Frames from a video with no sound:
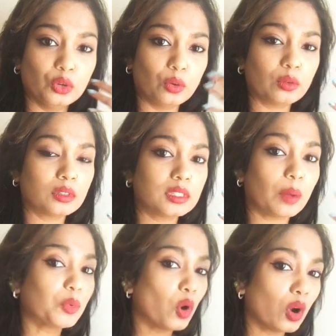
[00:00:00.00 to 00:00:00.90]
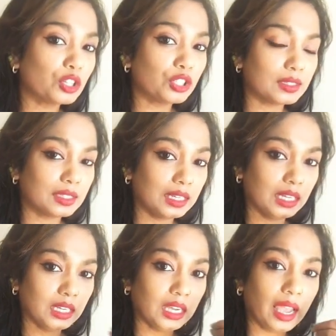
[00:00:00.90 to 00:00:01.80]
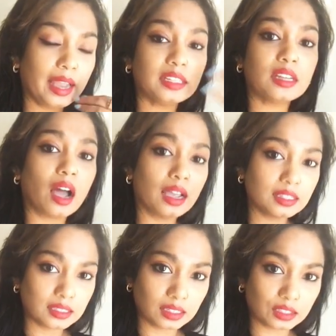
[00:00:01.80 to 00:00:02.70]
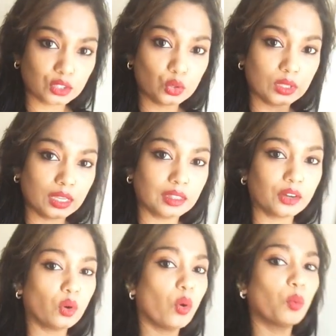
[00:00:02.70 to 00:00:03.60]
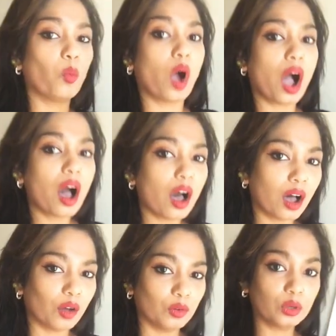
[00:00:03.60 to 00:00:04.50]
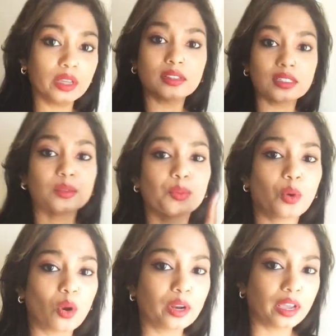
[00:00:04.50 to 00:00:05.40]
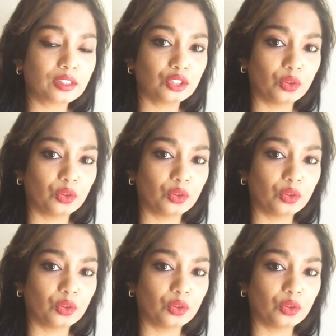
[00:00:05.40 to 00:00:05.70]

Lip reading: subconsciously entice us to think that, oh wow, look at this product,